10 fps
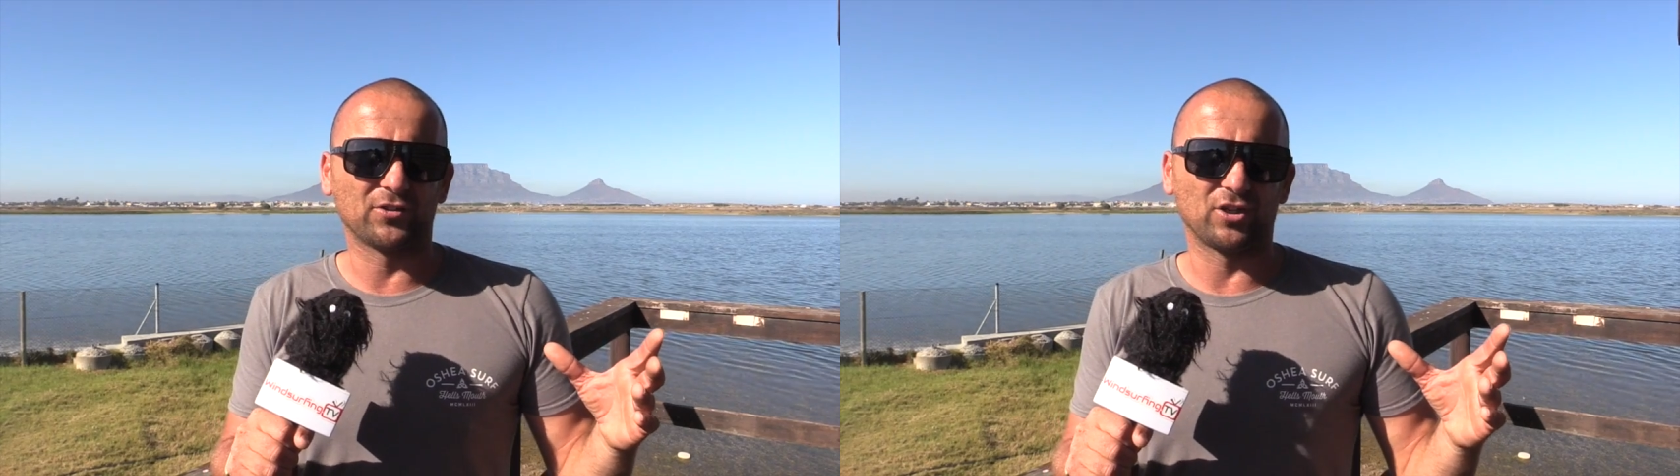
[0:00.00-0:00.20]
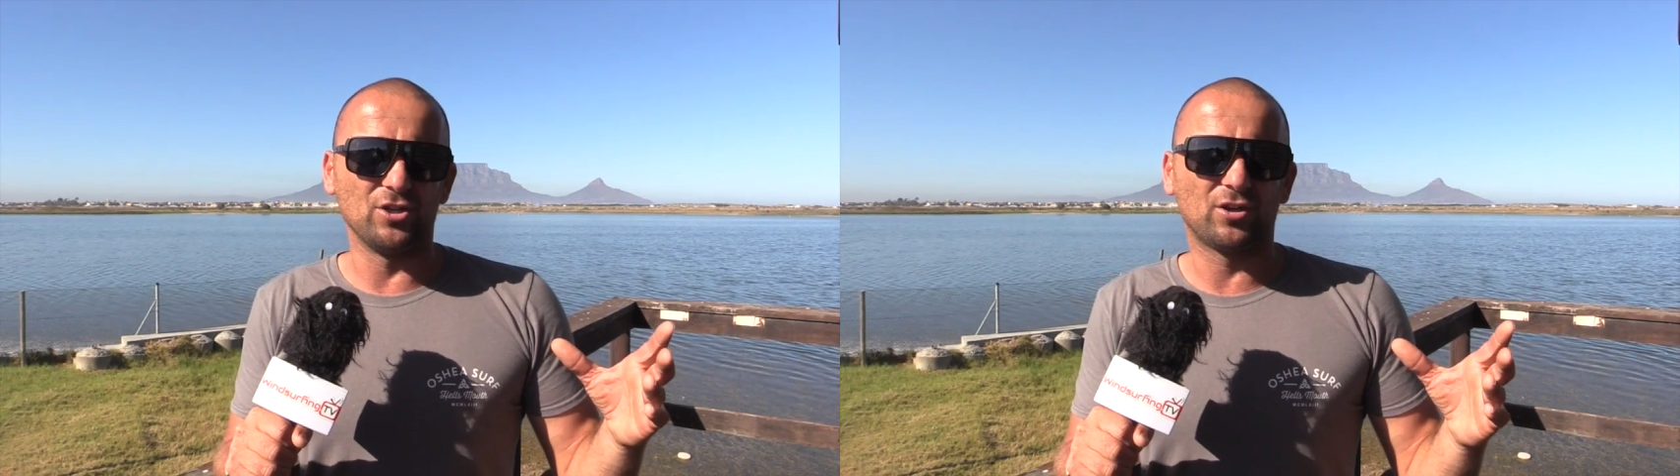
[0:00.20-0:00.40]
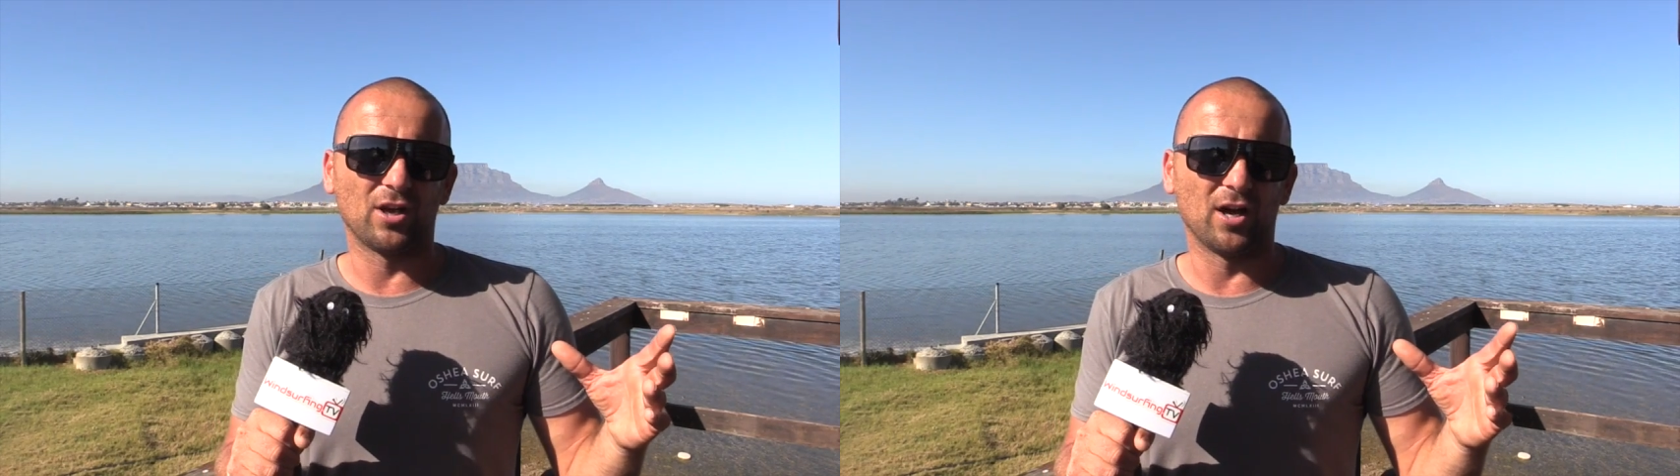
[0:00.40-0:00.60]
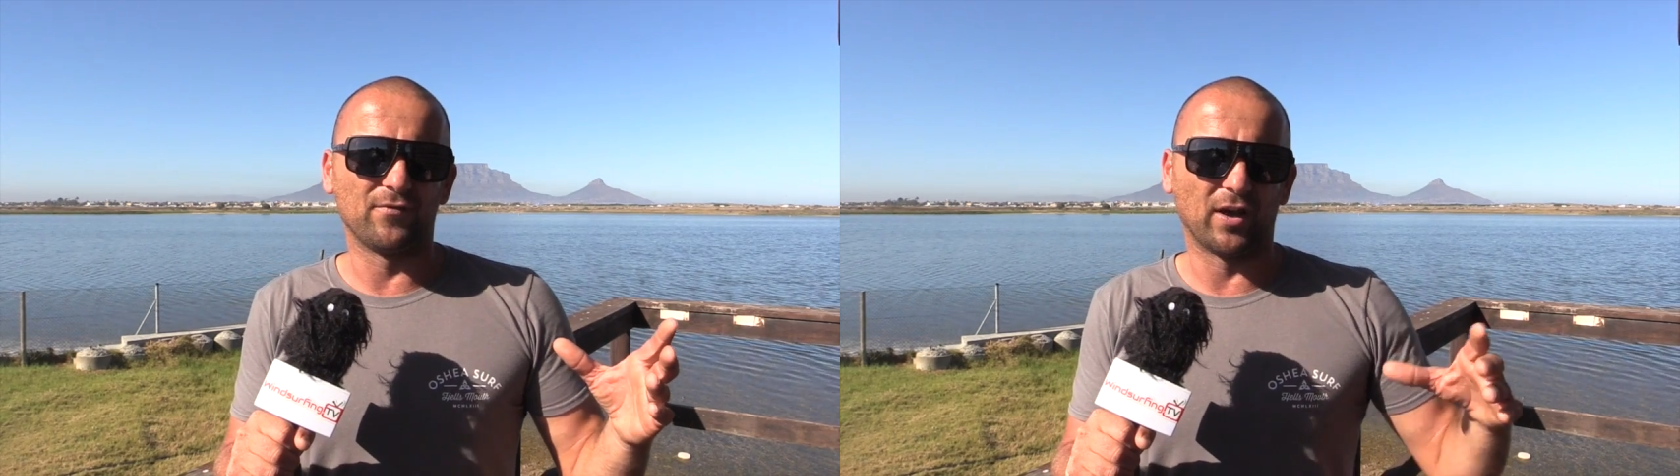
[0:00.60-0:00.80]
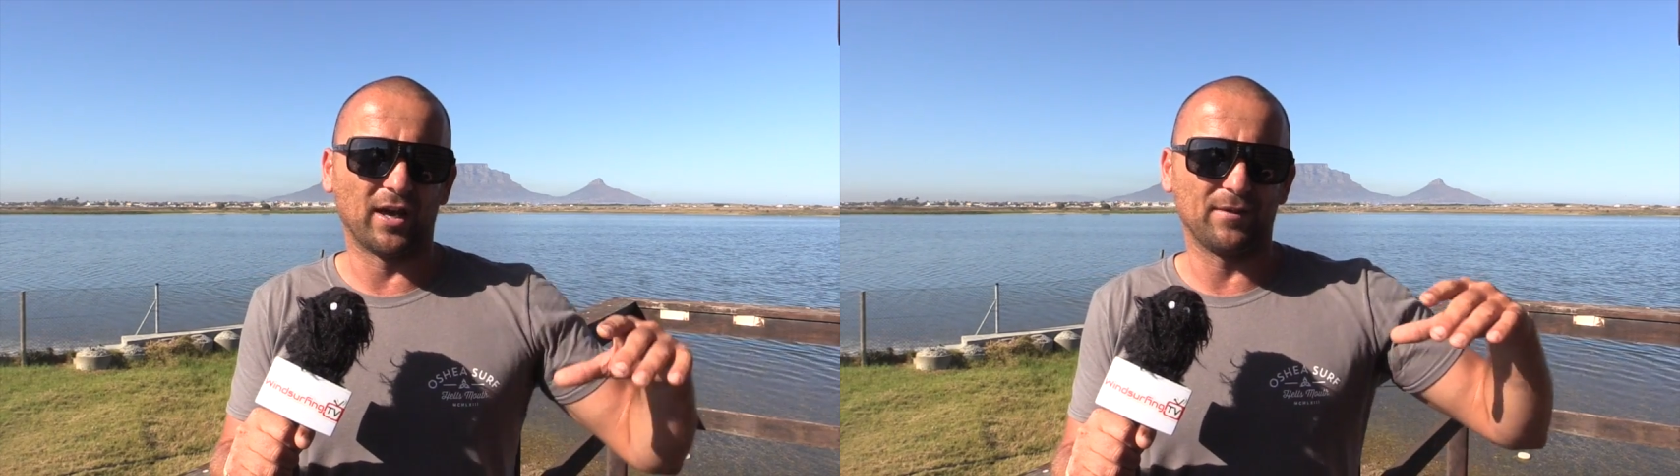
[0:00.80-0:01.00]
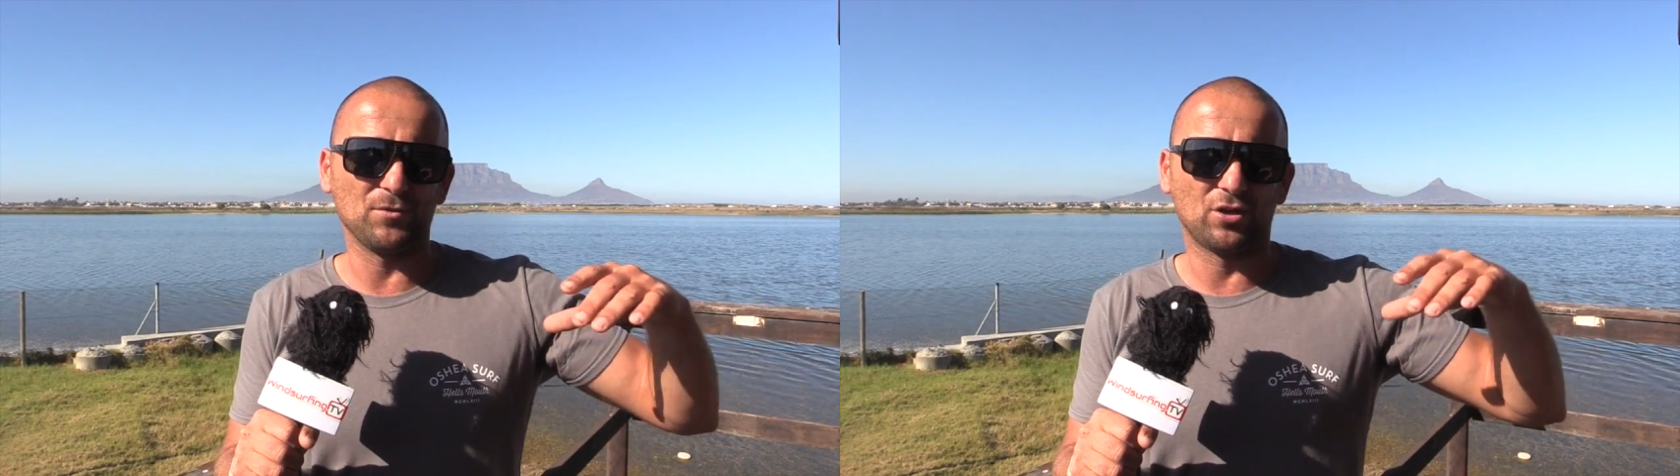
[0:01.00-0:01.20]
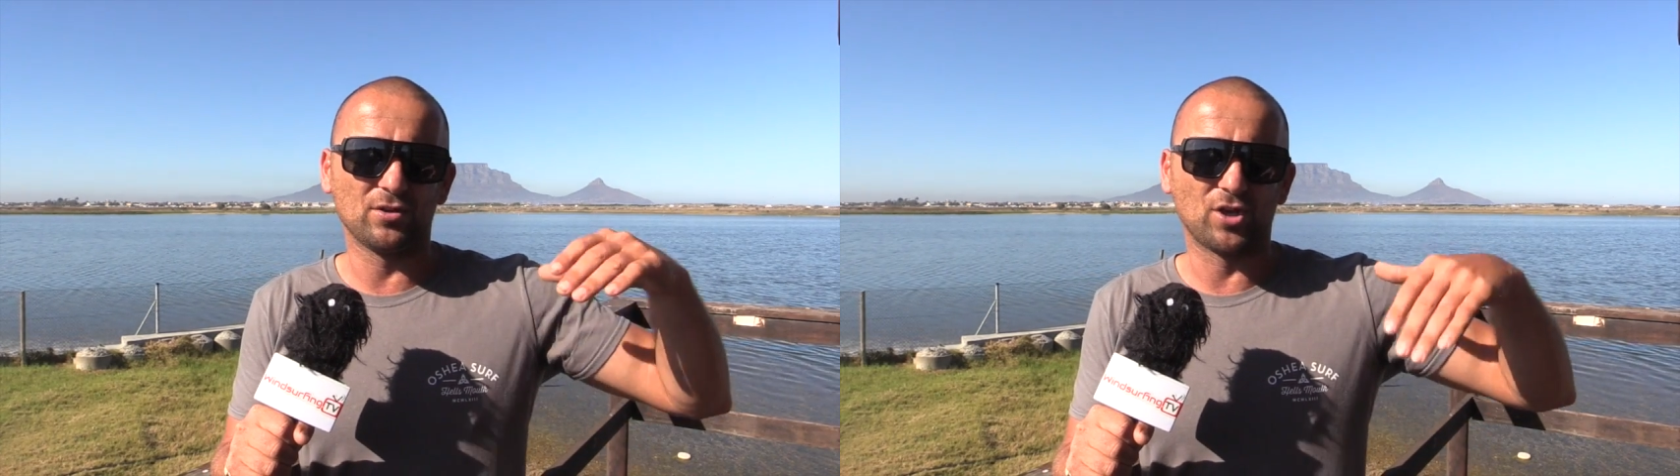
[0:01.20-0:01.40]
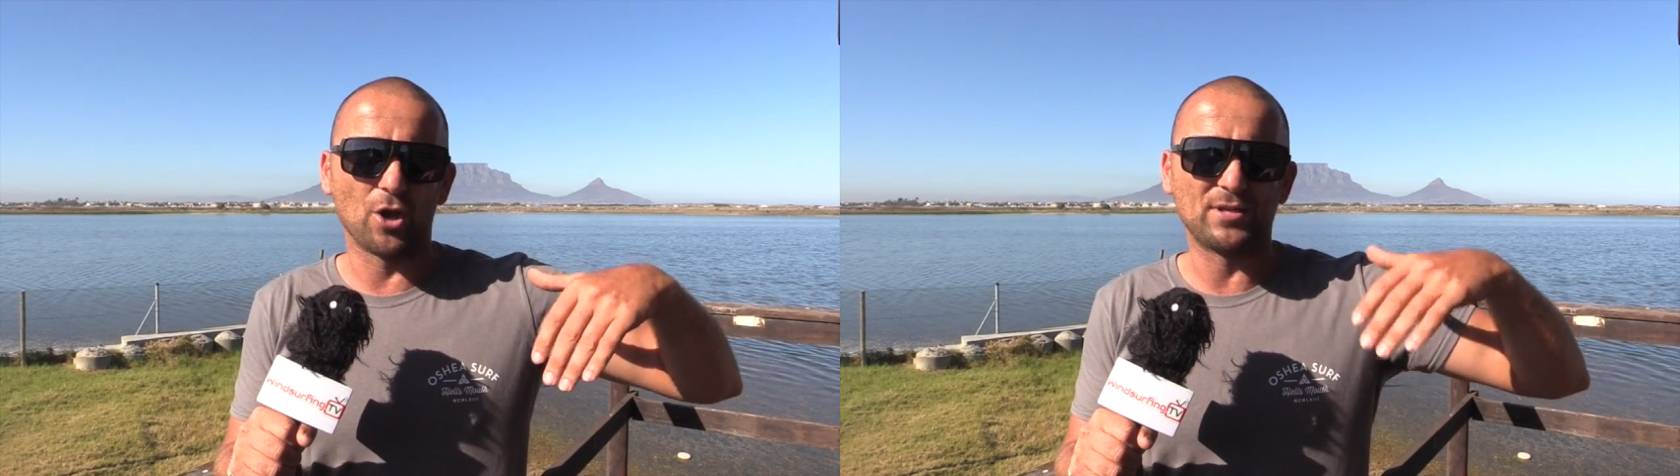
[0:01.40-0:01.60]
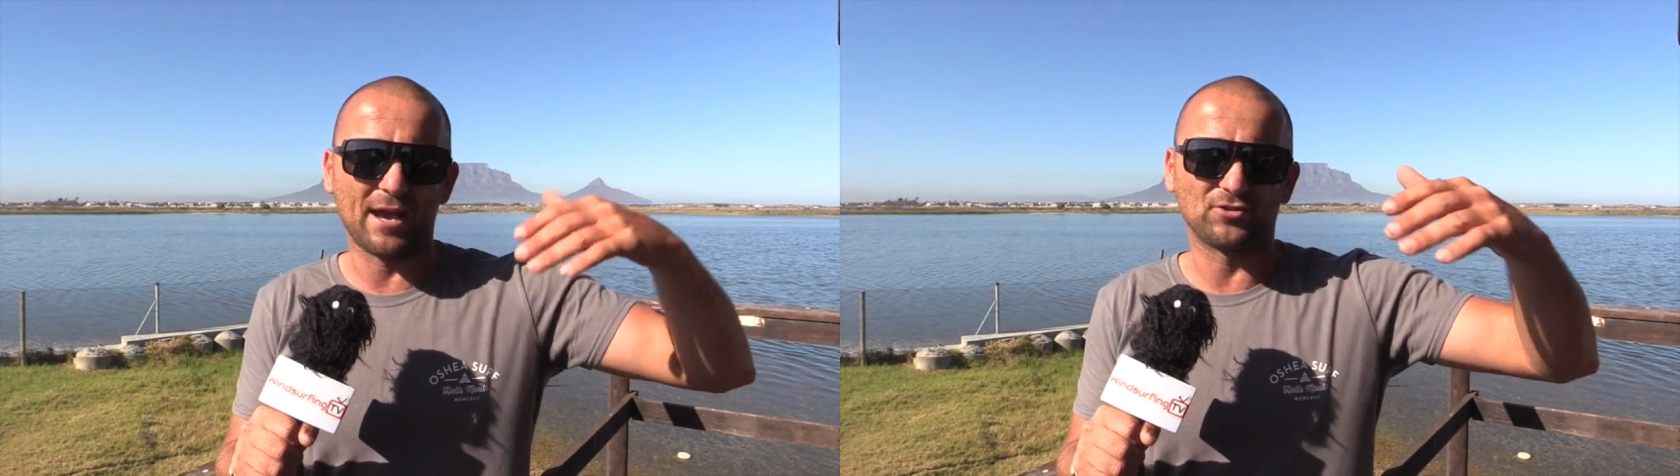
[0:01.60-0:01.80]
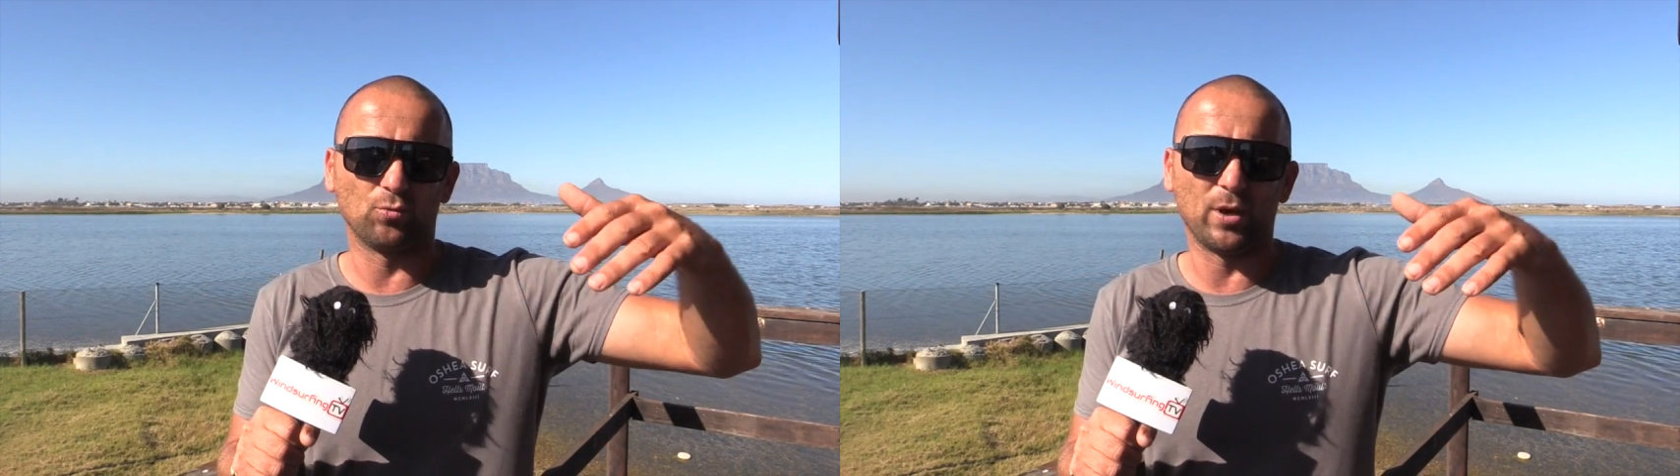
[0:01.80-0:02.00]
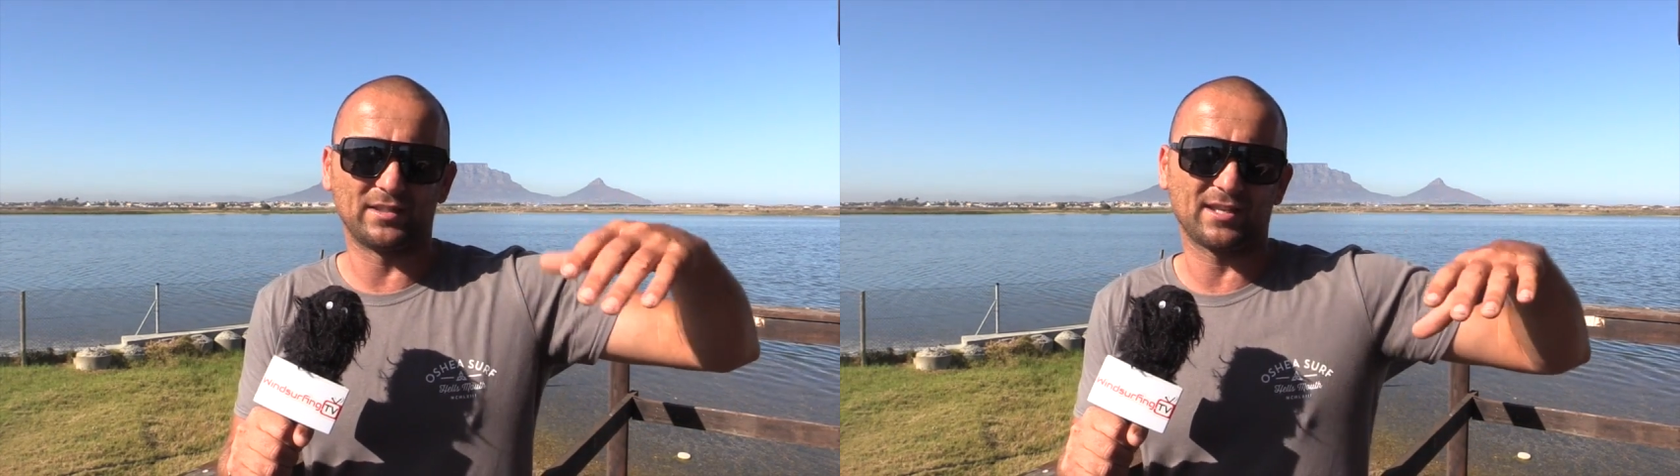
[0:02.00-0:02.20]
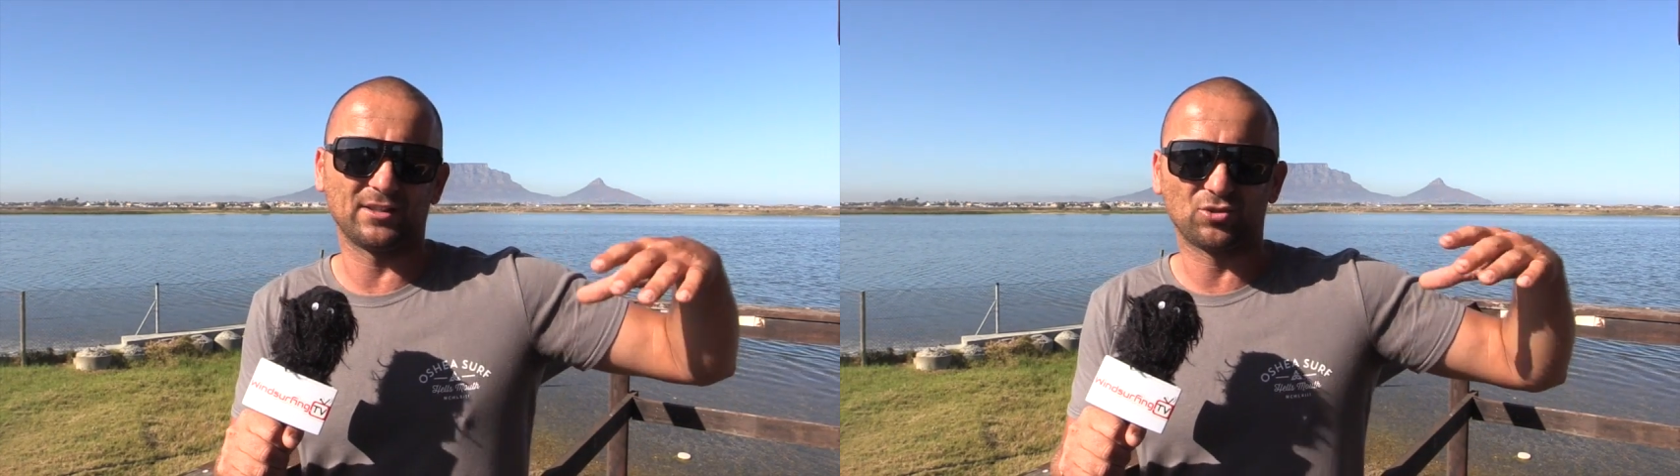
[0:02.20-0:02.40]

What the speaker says: so you can go down to Whitsands.